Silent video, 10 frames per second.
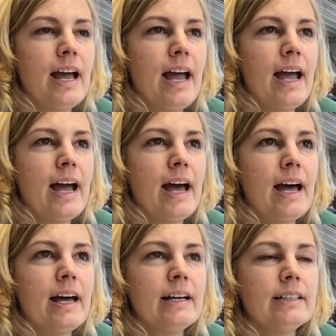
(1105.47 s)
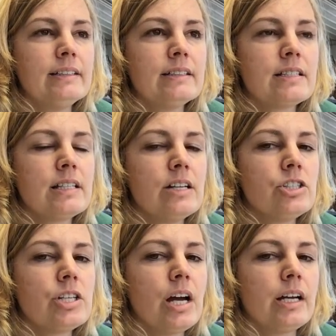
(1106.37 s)
And
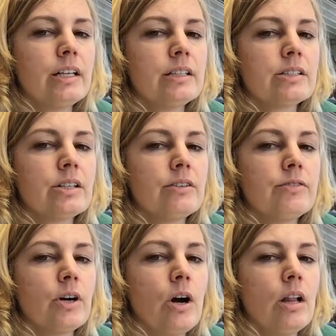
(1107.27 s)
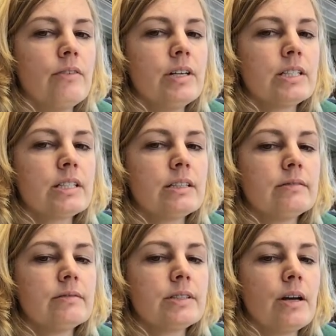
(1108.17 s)
sunshine is good for all of us.
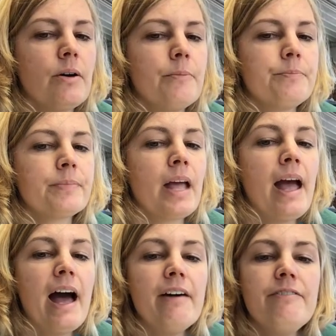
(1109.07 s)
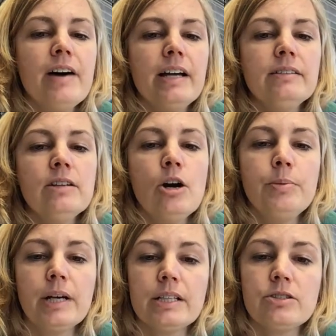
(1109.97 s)
So have fun. Hope you
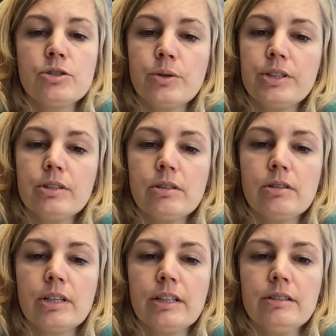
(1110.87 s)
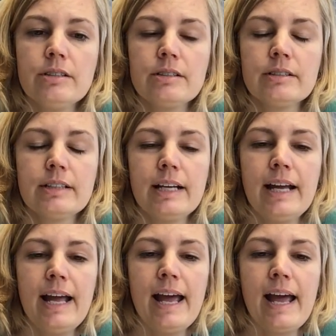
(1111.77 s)
guys enjoyed your little critters.
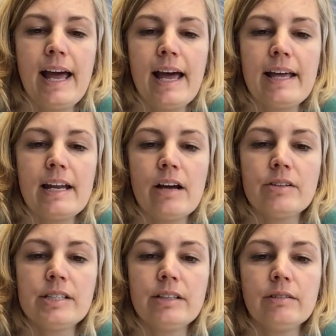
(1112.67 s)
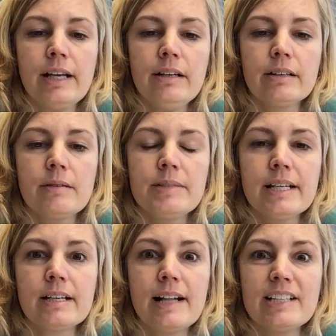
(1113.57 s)
And I'll see you later. Come take
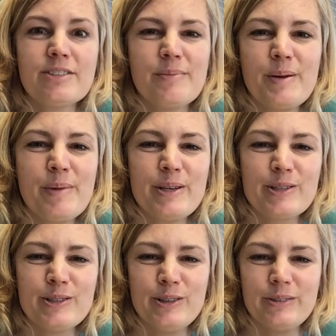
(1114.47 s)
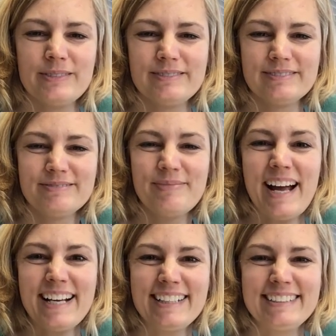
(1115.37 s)
a class with me at Bay School. Bye.